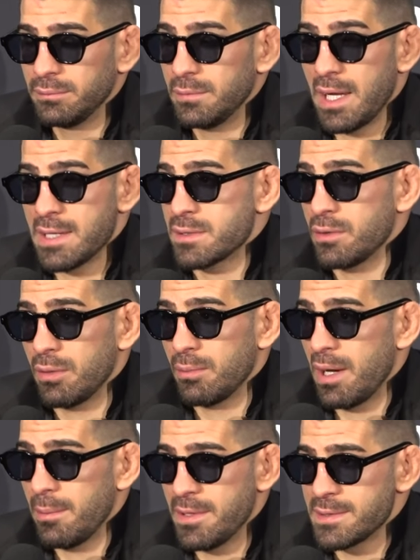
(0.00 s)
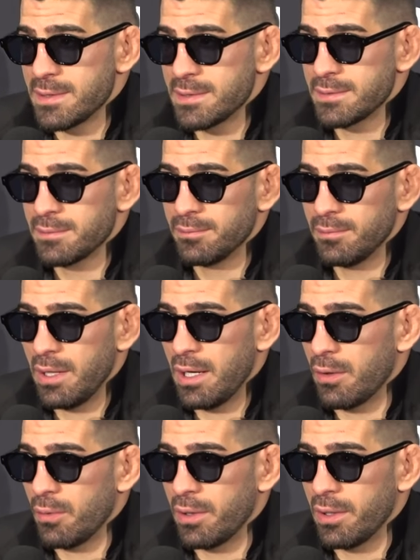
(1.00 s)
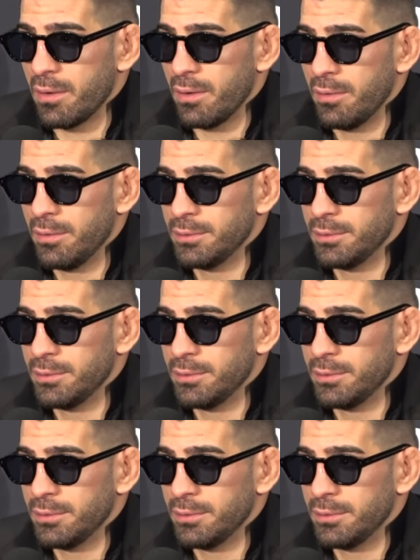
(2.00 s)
That's not my business. I don't care.